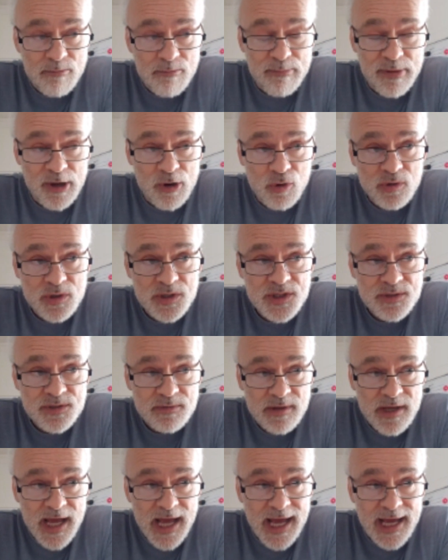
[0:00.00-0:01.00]
built
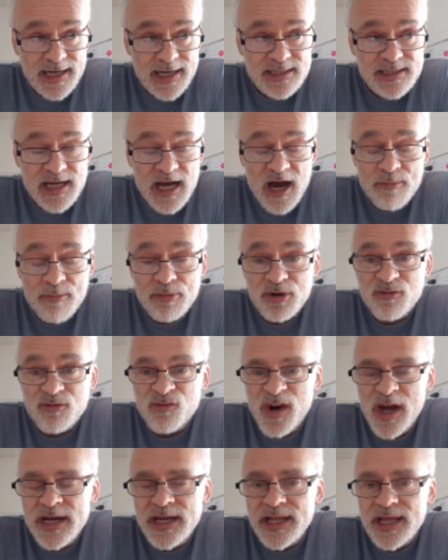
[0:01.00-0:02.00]
and up and
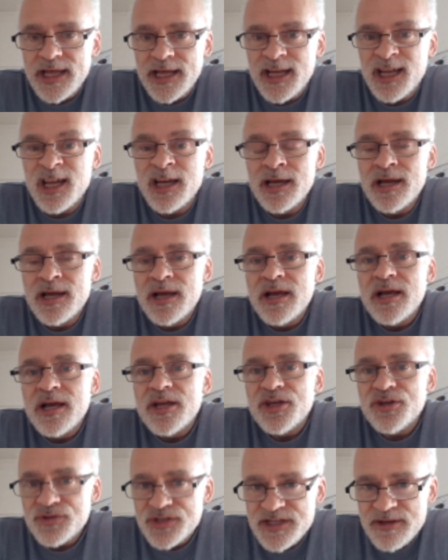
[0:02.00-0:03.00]
running,
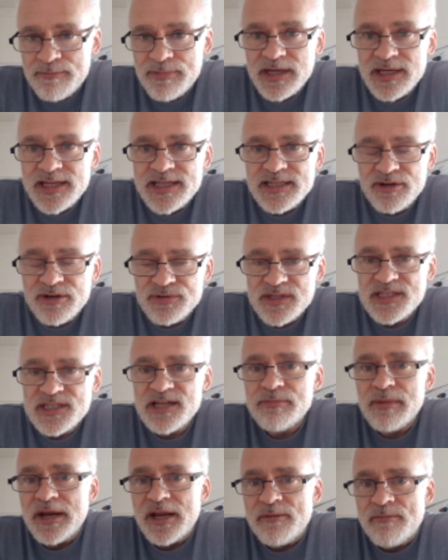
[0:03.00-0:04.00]
you typically don't see
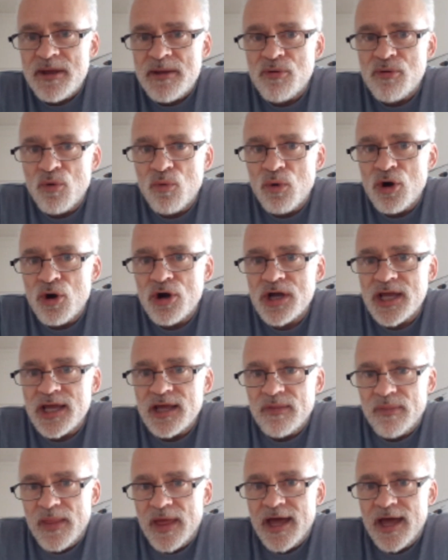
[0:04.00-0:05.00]
many people
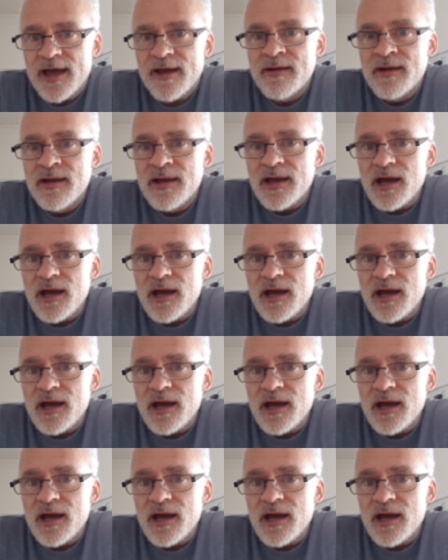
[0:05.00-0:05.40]
working there.